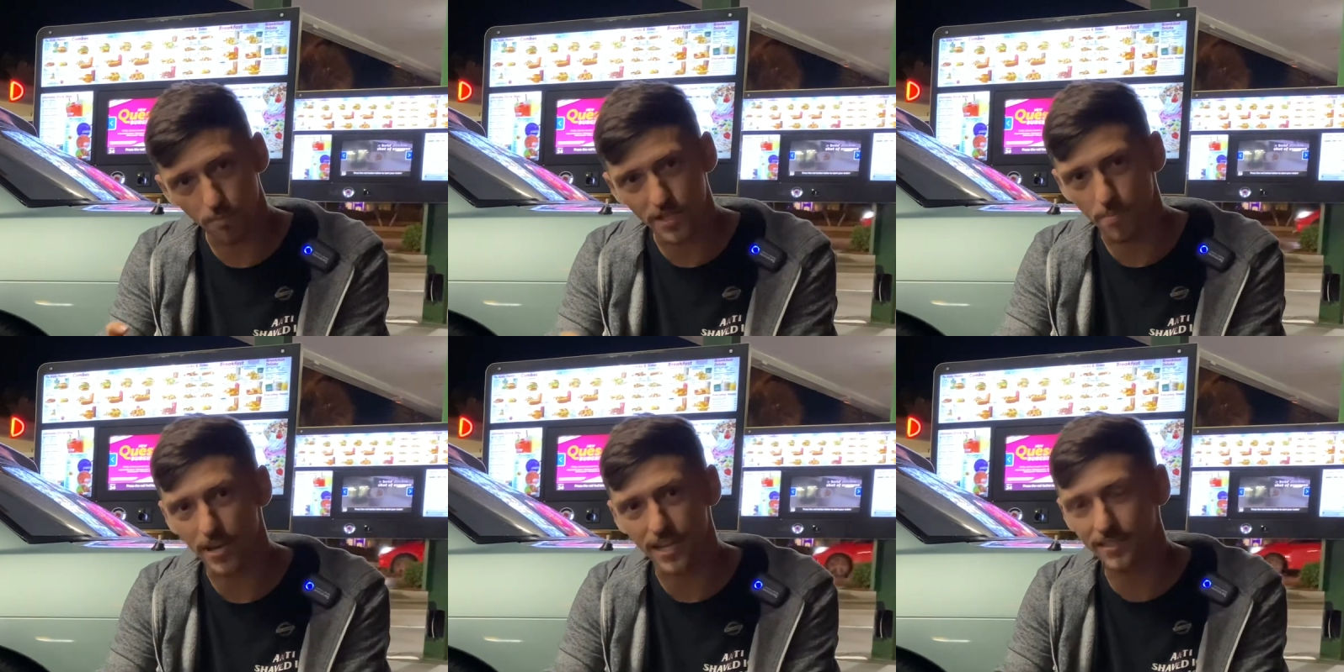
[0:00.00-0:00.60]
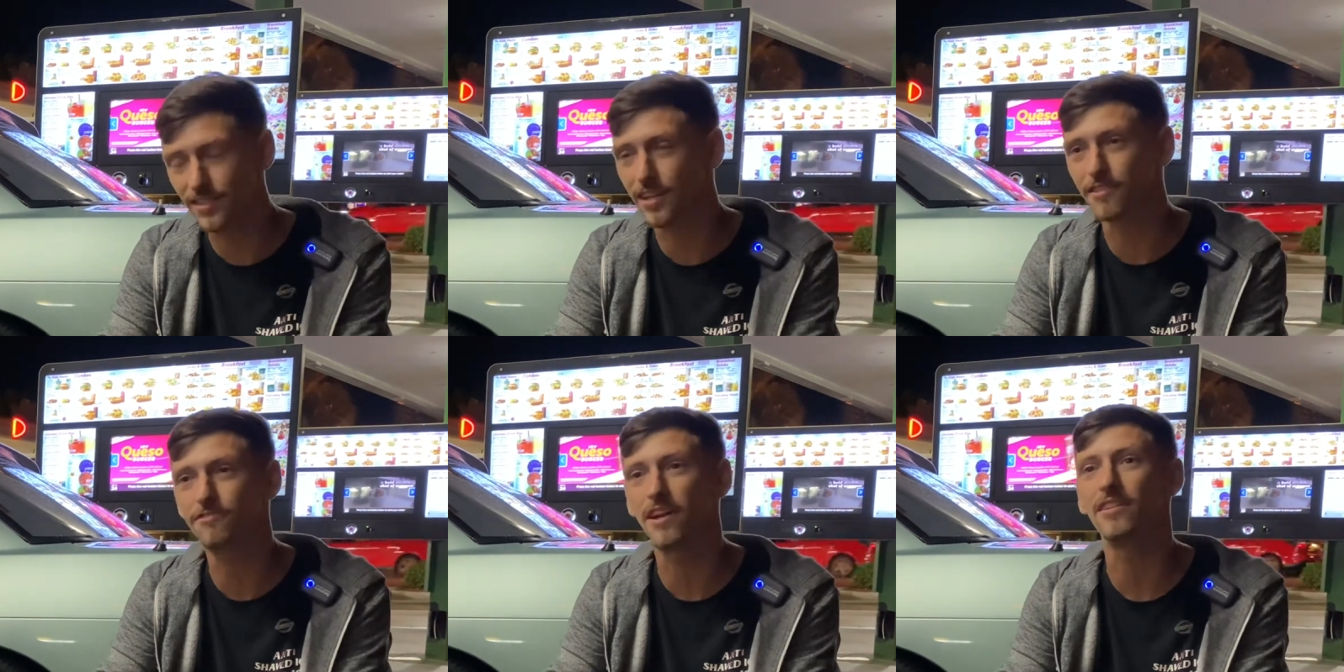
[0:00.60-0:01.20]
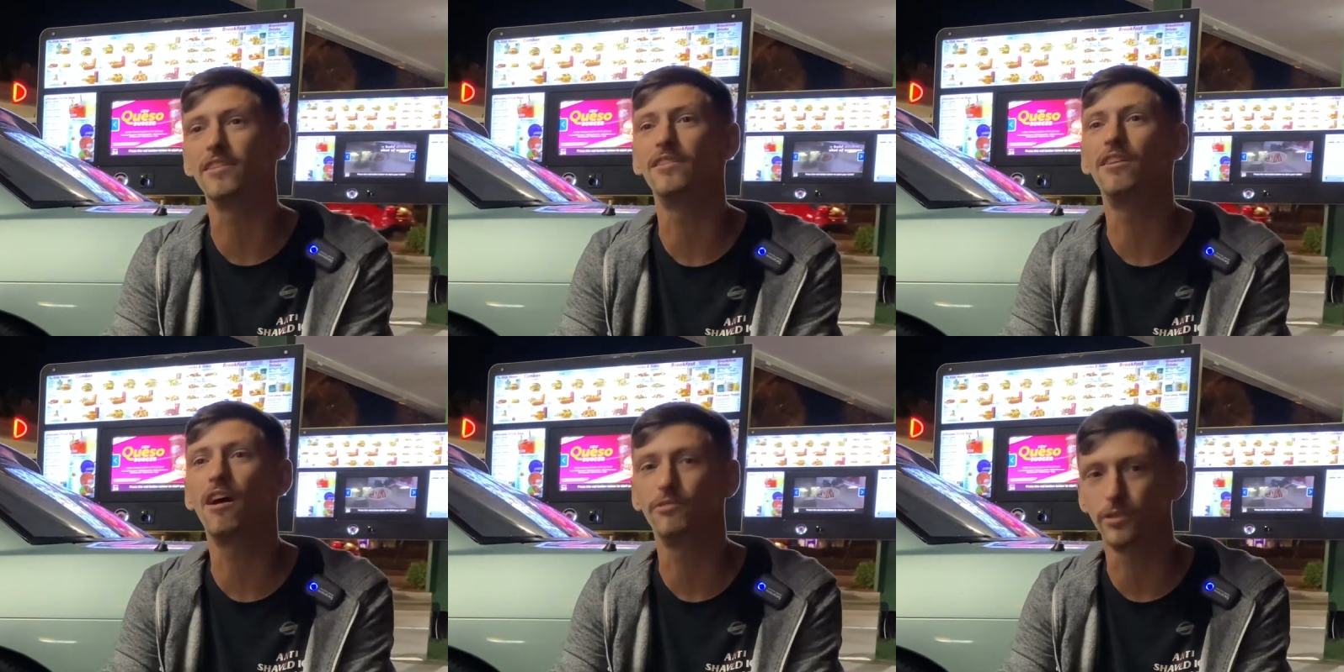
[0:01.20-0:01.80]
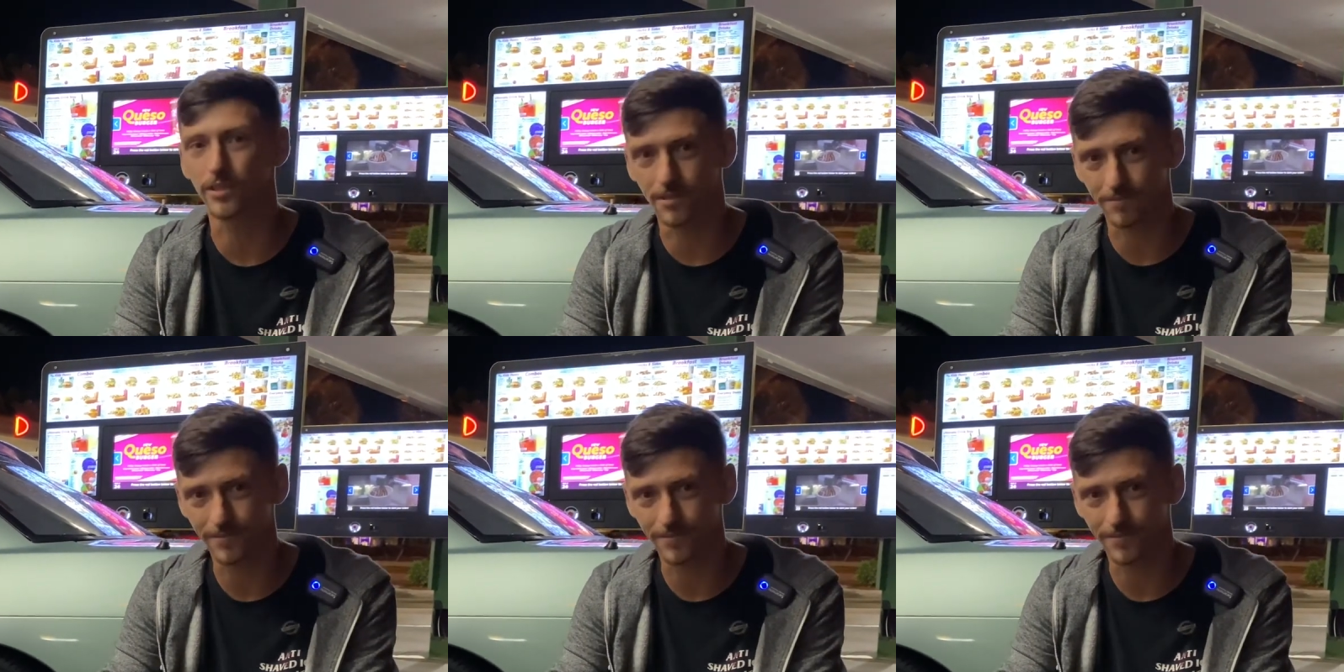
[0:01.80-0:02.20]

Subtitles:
me the pins, and I fell in love with them.